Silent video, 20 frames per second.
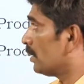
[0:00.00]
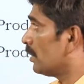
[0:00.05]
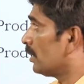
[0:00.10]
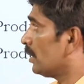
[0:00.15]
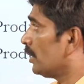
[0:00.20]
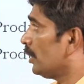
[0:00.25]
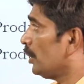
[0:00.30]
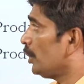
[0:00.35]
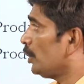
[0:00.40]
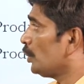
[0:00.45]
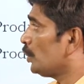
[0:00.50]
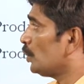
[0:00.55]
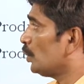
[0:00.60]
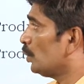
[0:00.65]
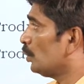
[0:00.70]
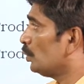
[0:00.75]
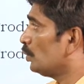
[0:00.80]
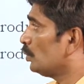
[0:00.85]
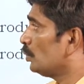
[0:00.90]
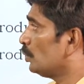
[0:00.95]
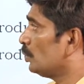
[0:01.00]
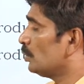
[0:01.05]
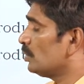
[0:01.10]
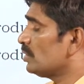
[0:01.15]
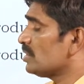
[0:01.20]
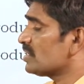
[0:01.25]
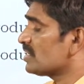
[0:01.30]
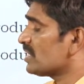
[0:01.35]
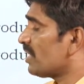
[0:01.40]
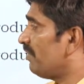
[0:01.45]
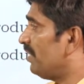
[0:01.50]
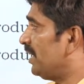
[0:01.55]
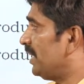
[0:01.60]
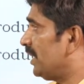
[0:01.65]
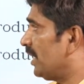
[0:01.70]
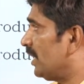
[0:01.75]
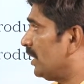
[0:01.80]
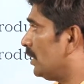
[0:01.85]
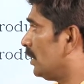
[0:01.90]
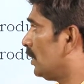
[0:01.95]
into
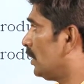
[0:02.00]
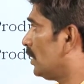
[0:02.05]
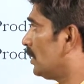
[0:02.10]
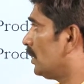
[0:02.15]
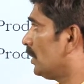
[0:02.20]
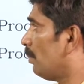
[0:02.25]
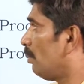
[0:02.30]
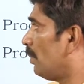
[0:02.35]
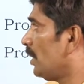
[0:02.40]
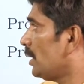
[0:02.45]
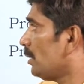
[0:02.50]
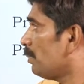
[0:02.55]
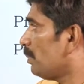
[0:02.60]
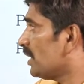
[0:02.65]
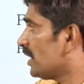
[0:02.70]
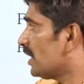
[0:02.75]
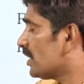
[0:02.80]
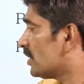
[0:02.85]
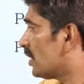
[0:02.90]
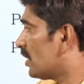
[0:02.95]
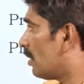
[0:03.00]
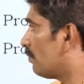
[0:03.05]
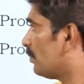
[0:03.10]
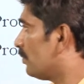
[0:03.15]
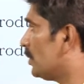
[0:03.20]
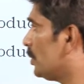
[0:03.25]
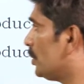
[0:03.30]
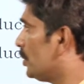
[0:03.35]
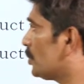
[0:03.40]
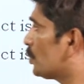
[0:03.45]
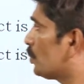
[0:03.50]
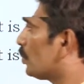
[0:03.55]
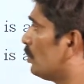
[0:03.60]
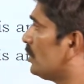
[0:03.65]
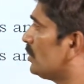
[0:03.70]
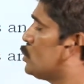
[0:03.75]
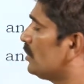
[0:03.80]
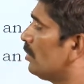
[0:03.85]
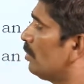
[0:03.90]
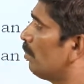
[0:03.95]
17. The multiplication of these two
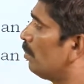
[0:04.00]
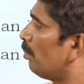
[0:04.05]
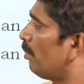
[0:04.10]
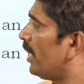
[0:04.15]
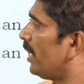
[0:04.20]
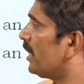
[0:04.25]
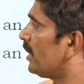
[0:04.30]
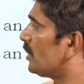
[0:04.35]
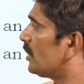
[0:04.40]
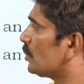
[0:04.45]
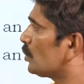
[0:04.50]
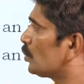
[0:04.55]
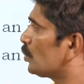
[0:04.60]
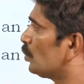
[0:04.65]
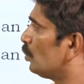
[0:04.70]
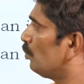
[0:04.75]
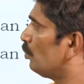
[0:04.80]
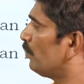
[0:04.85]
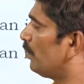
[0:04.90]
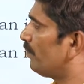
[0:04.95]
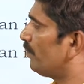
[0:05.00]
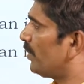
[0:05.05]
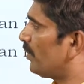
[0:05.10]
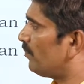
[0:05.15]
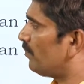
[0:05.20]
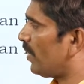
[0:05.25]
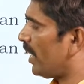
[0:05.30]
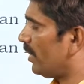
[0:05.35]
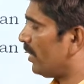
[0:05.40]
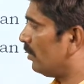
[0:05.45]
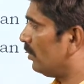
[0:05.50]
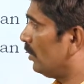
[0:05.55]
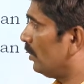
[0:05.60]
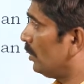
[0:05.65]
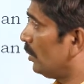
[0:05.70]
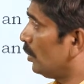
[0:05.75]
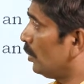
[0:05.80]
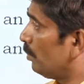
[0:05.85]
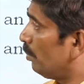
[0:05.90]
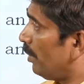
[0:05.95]
is minus 255.
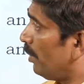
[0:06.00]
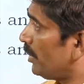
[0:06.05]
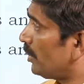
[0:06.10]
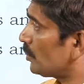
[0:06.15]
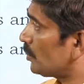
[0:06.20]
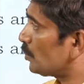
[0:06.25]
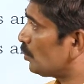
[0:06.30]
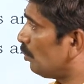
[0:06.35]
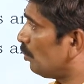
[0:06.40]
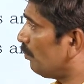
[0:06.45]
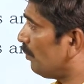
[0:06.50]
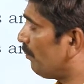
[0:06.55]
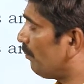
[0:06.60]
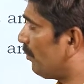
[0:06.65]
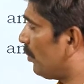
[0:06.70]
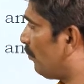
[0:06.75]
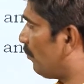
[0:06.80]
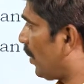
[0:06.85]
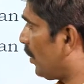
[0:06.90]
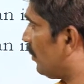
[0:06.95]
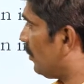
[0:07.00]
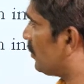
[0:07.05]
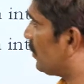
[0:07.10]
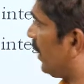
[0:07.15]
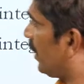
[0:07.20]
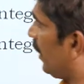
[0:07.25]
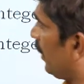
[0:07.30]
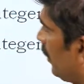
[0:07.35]
Minus 255 is a